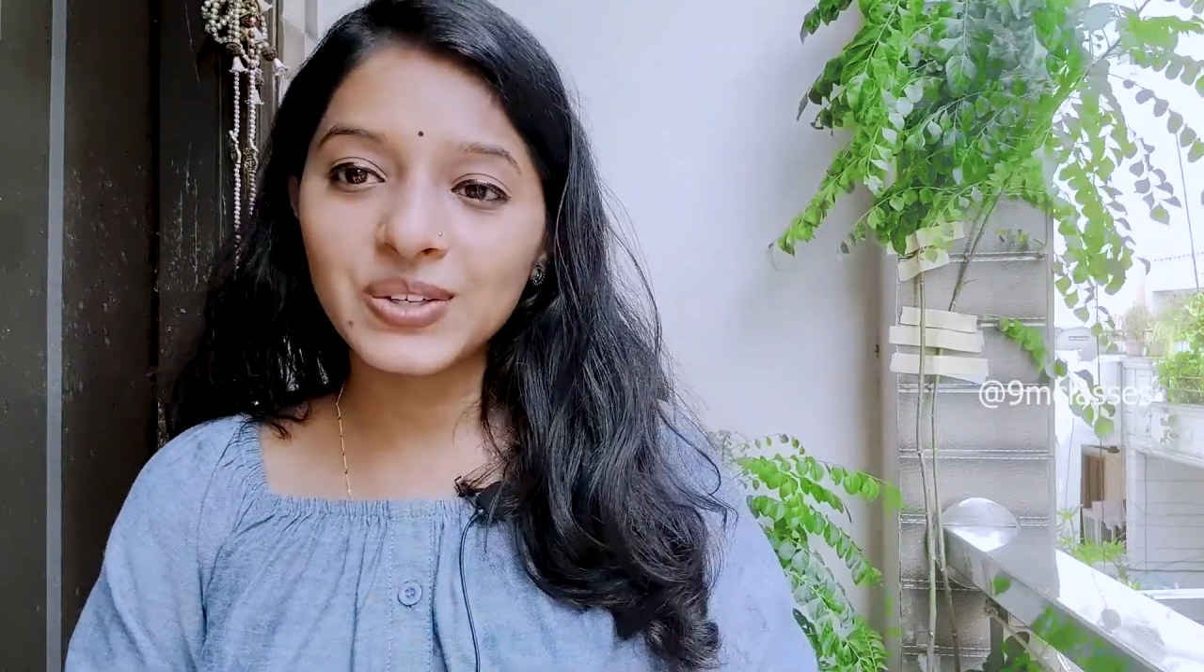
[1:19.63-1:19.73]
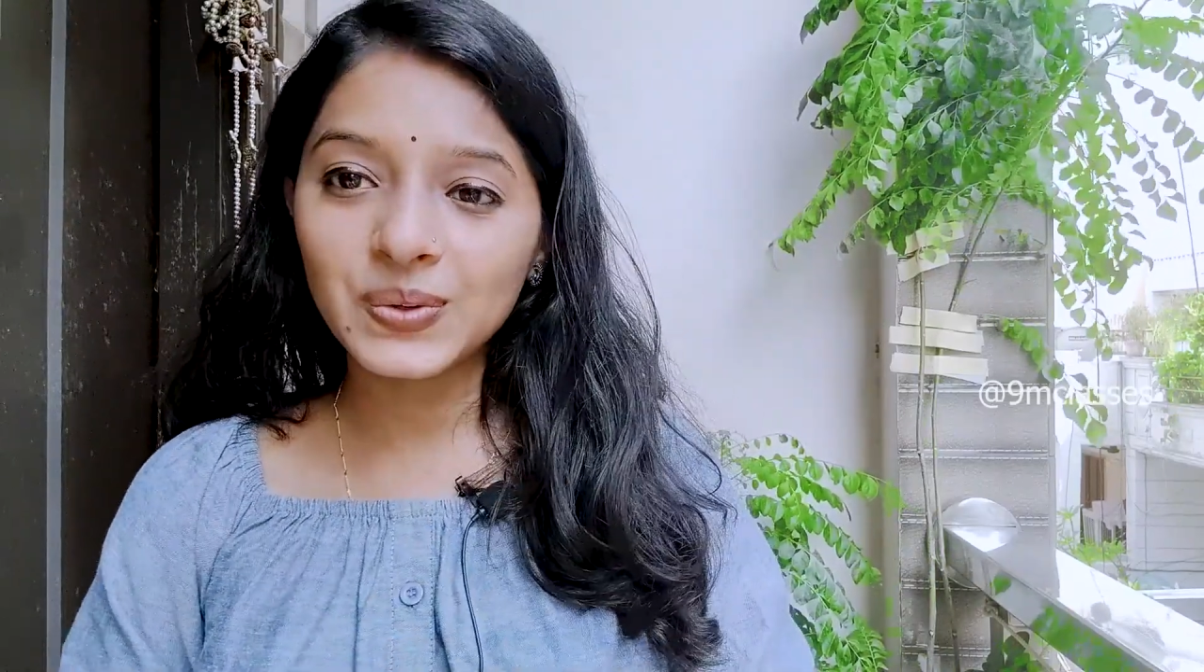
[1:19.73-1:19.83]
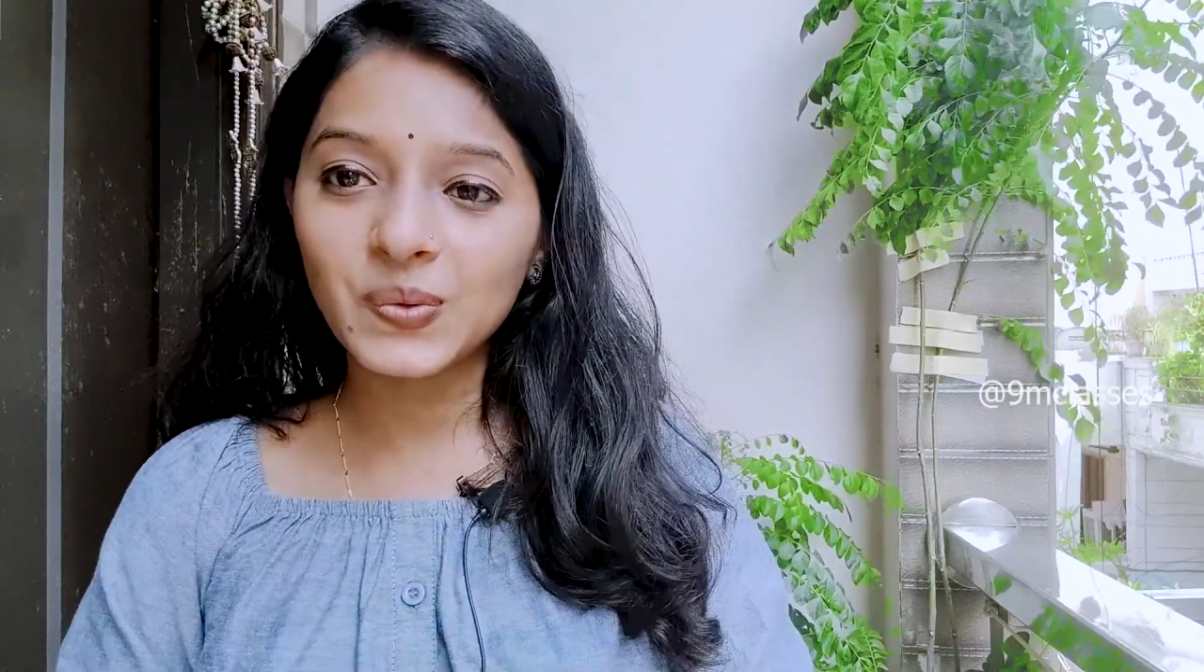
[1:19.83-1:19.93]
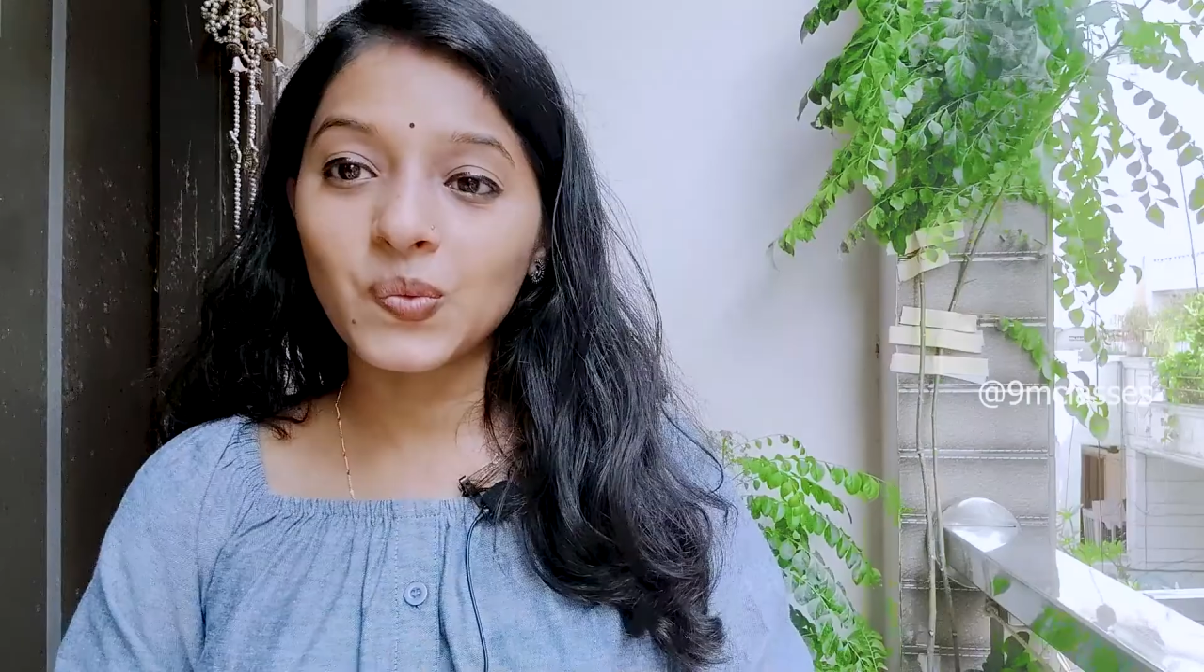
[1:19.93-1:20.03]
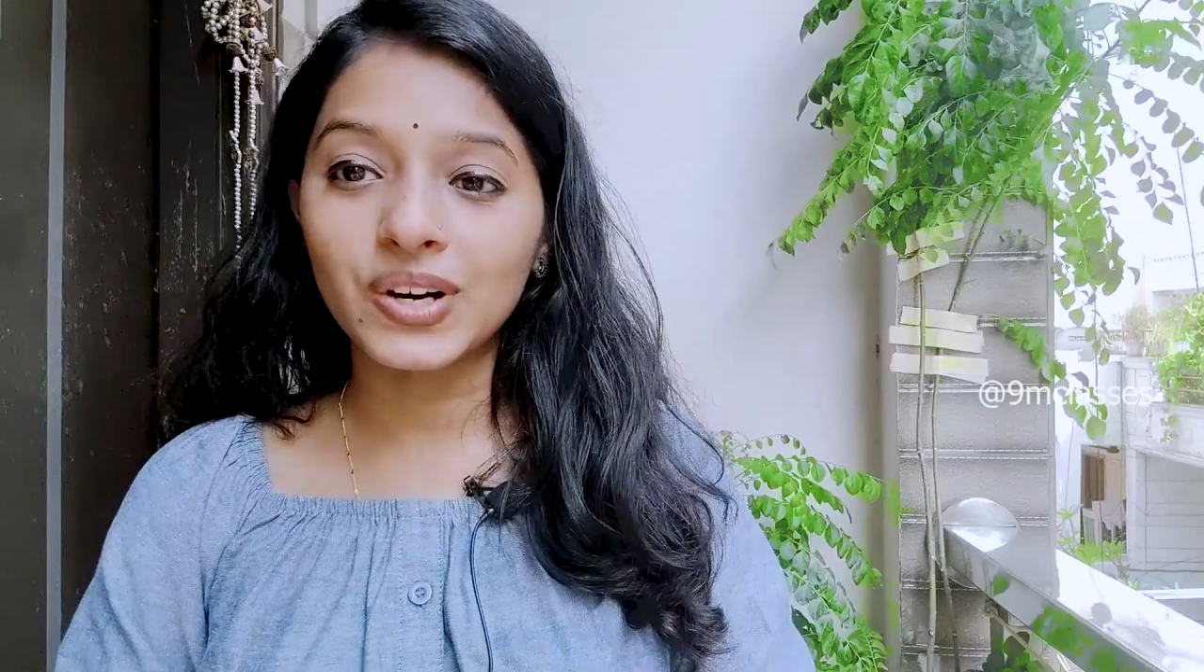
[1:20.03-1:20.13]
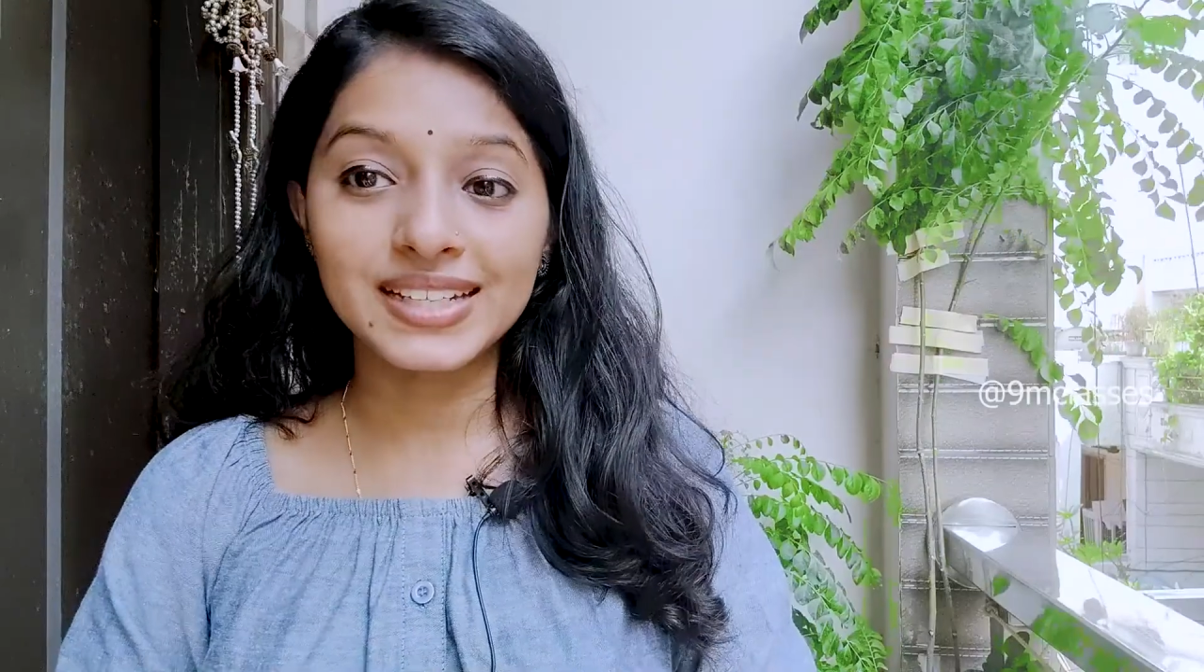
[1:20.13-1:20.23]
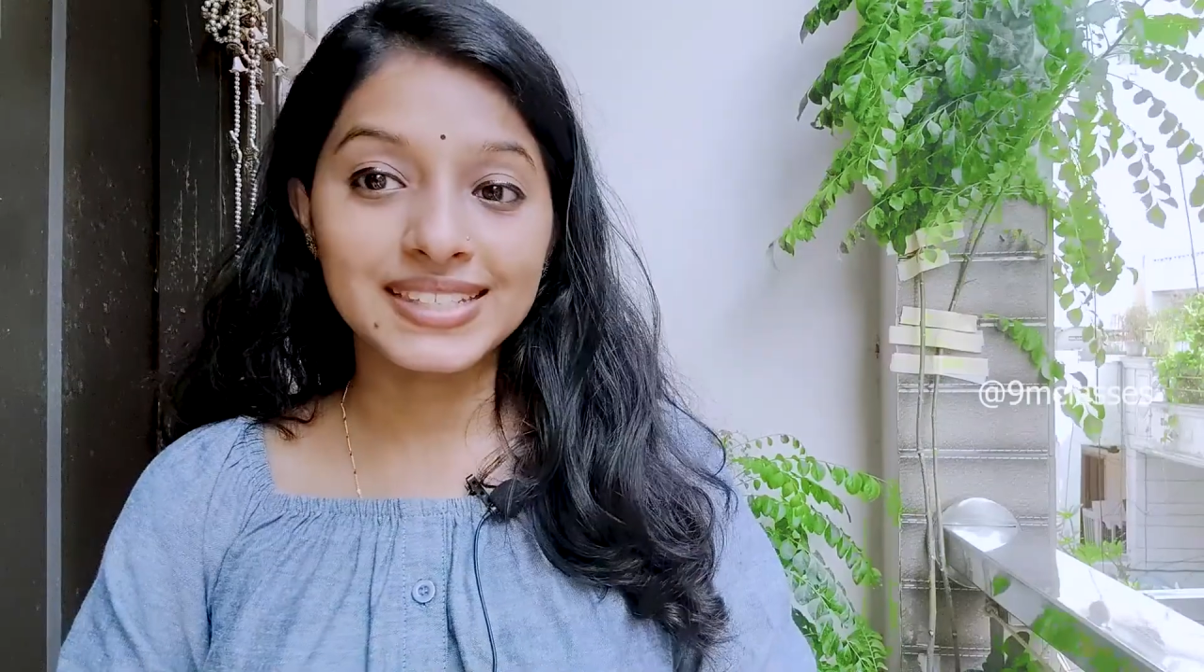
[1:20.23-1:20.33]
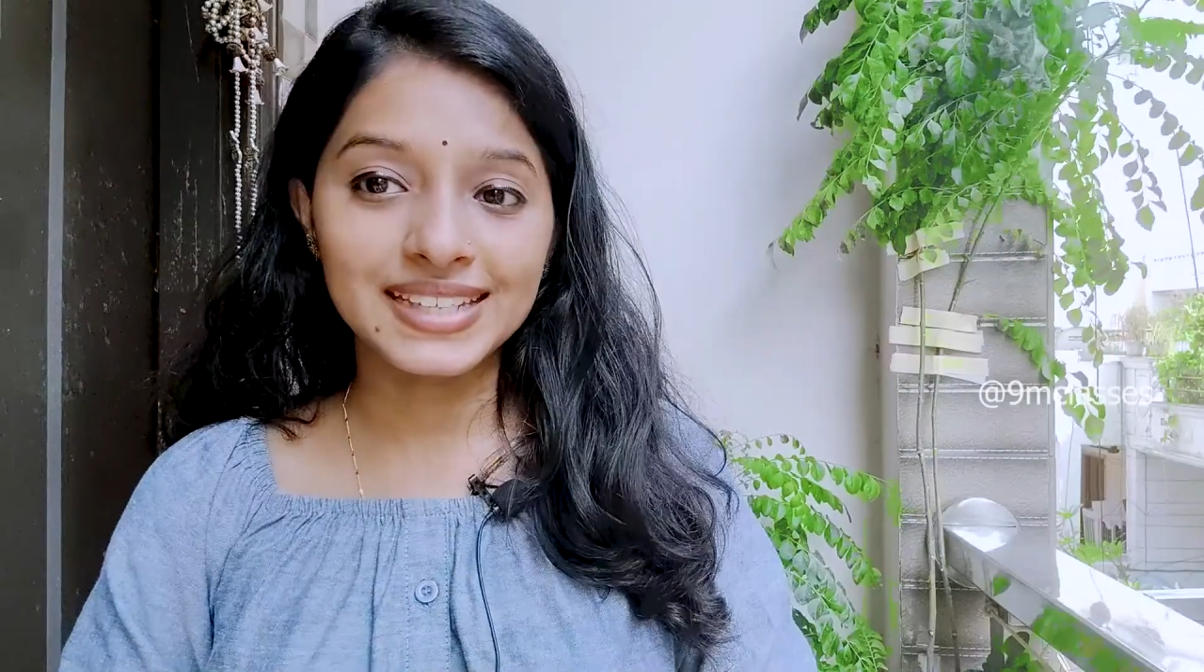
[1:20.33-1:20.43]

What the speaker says: you know what is